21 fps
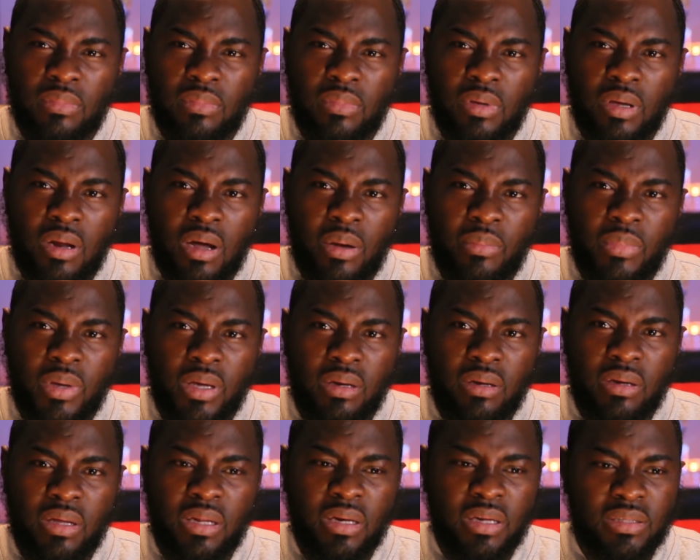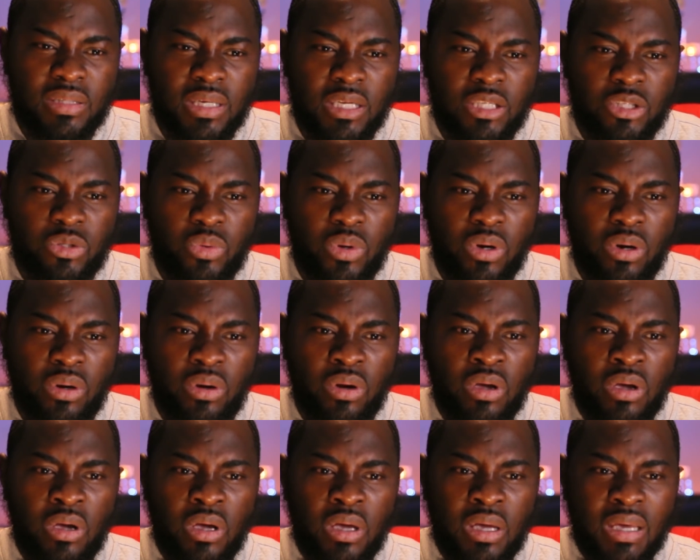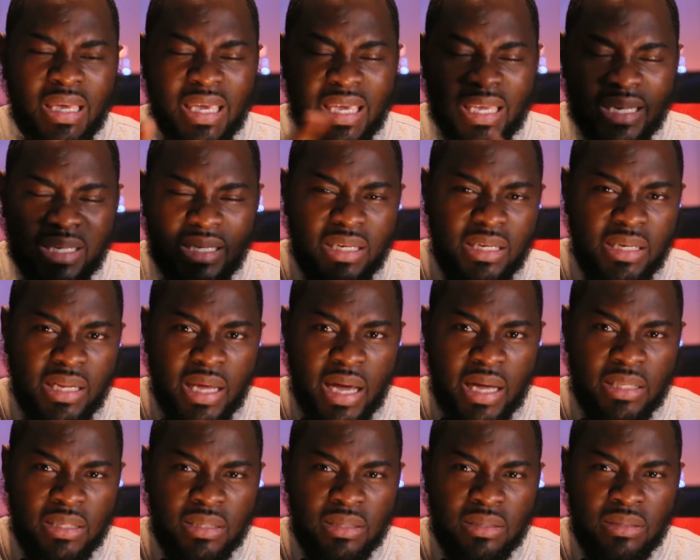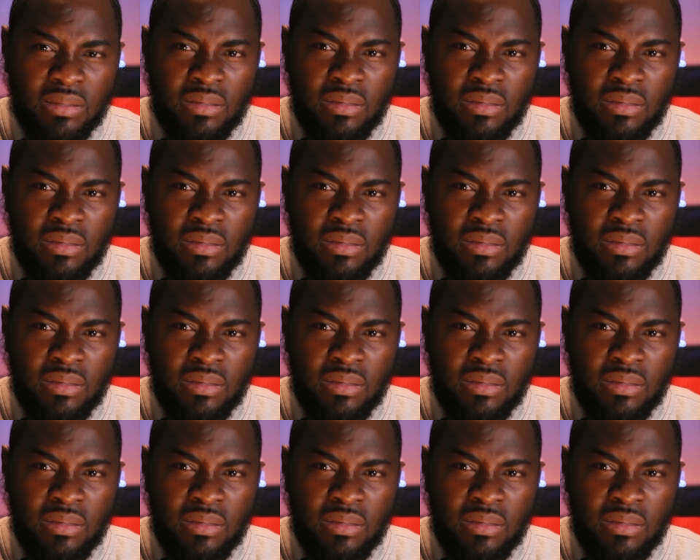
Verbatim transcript: you know I mean, in a sense where he did that